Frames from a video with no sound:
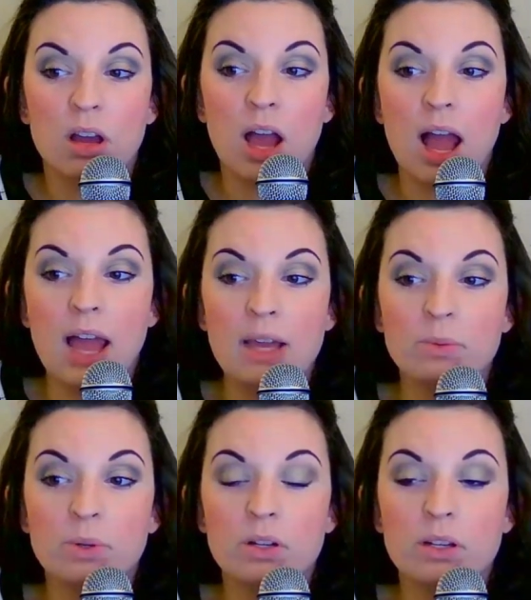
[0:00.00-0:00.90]
I
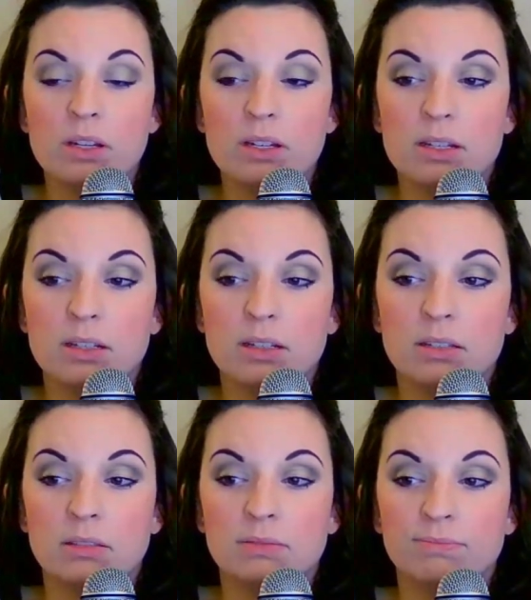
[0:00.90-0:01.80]
would
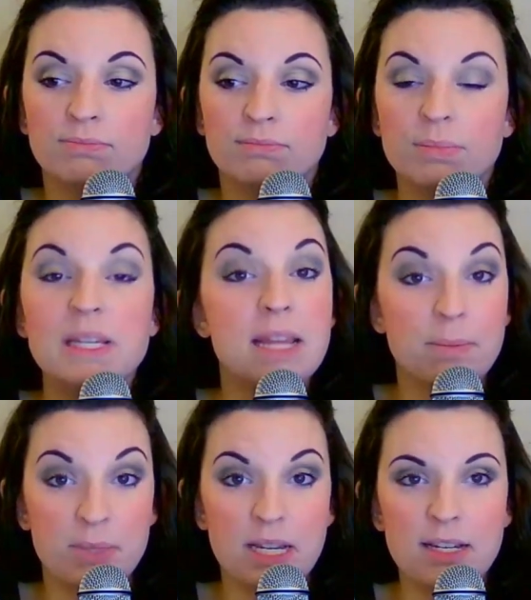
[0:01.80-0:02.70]
be
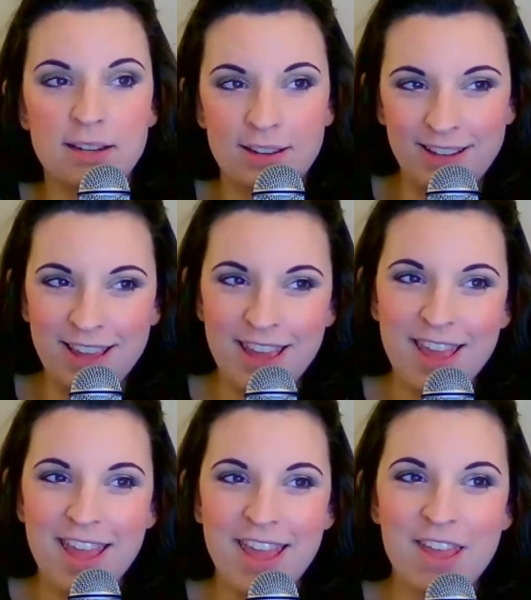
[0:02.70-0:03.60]
tempted
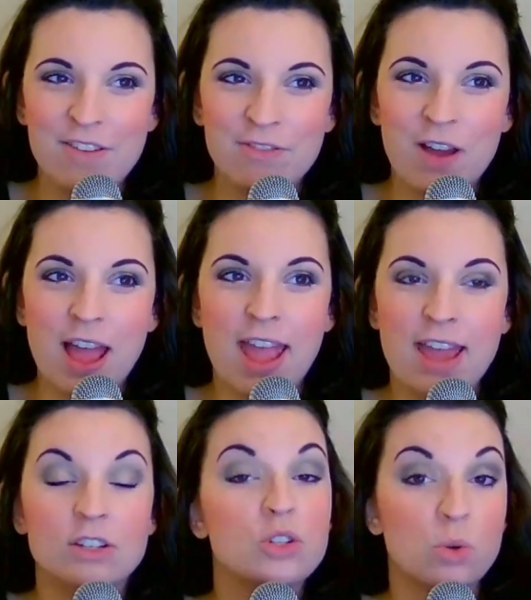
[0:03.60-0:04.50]
if I
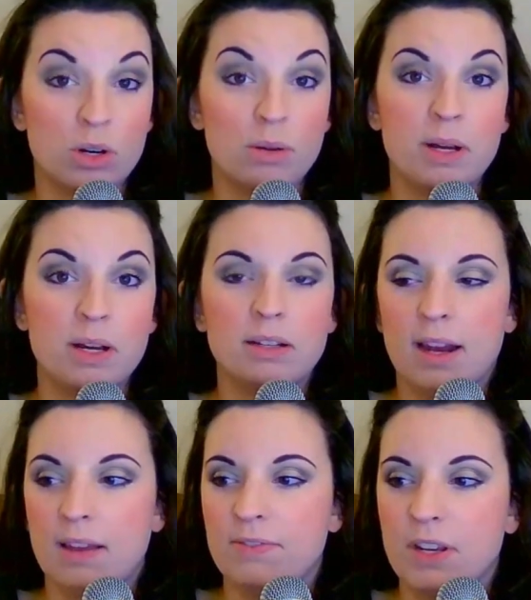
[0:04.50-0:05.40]
had a shorter book
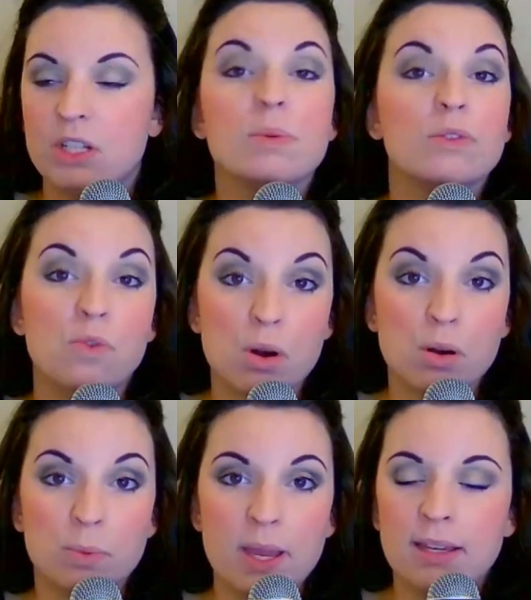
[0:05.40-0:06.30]
and I finished before
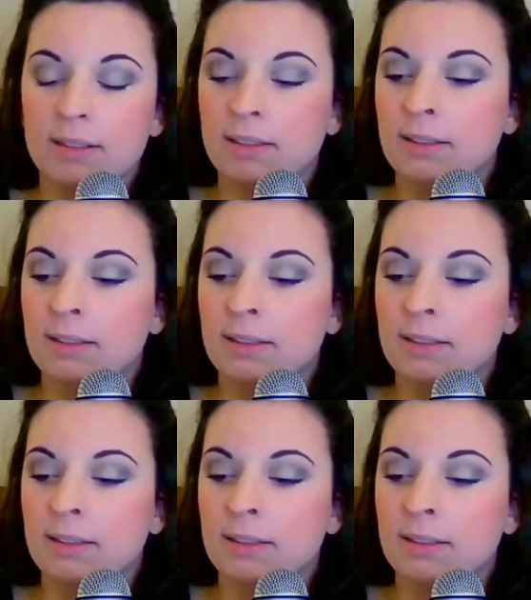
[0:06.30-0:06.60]
a week